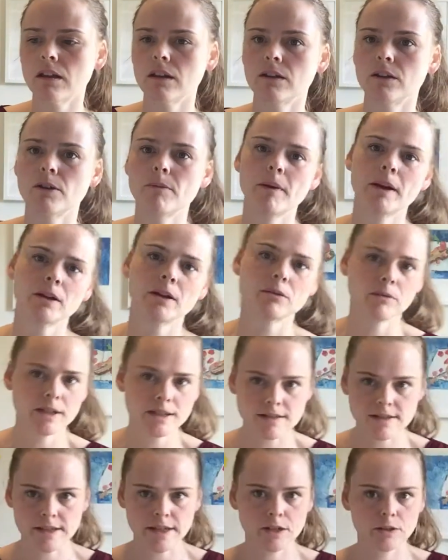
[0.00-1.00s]
No matter
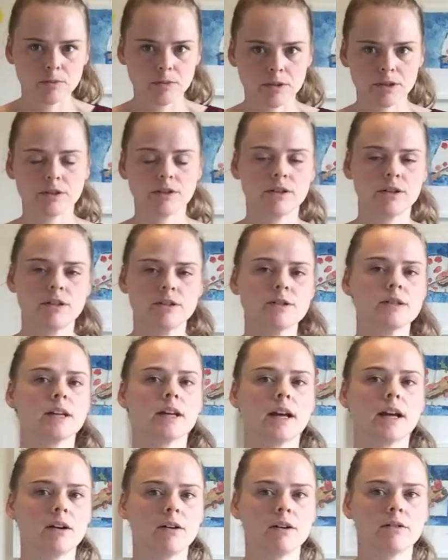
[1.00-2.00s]
what scale book you're
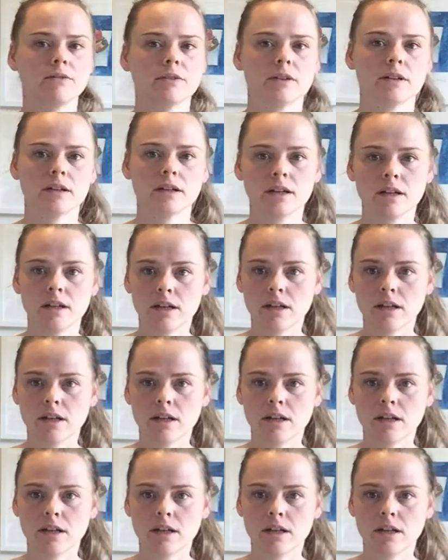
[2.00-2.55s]
using, however,